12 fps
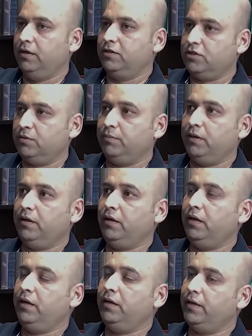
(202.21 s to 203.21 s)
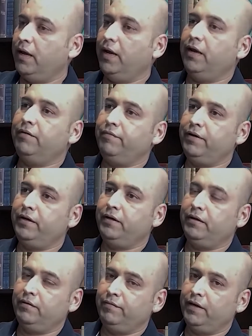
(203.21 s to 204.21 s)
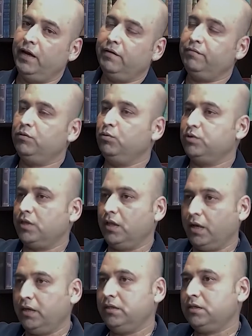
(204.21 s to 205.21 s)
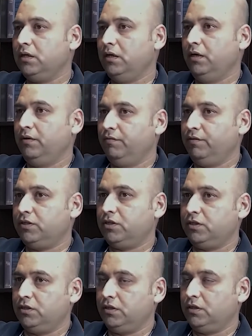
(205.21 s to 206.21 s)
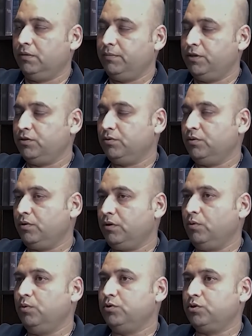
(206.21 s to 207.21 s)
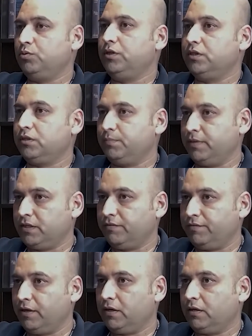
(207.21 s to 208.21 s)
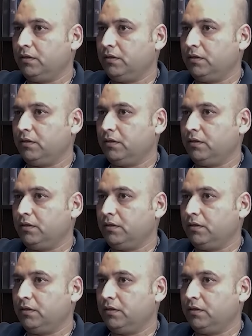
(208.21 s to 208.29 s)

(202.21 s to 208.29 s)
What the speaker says: Similarly, in hand, we have those lines which determines or goes to this specific